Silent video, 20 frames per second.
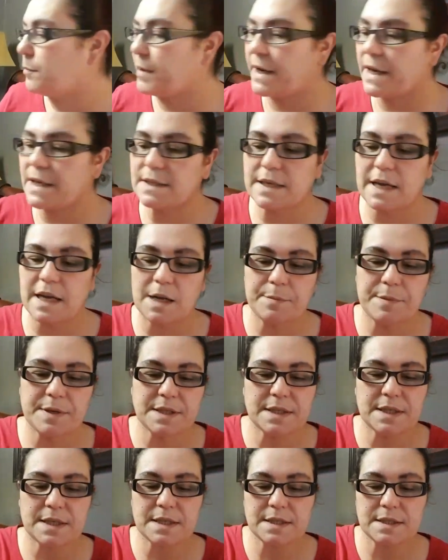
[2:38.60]
My next item
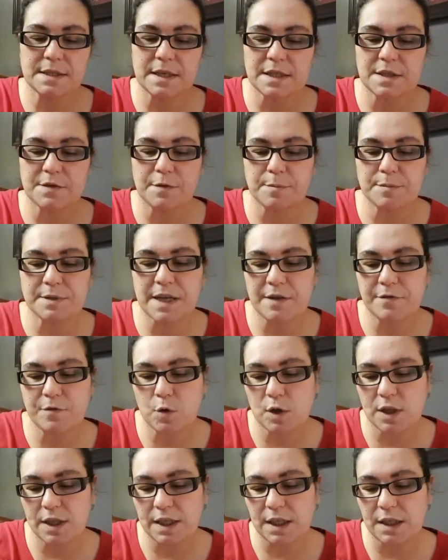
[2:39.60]
is this. It's from
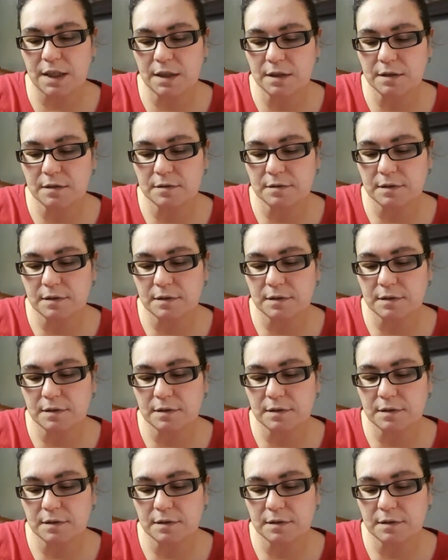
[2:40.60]
Tivoli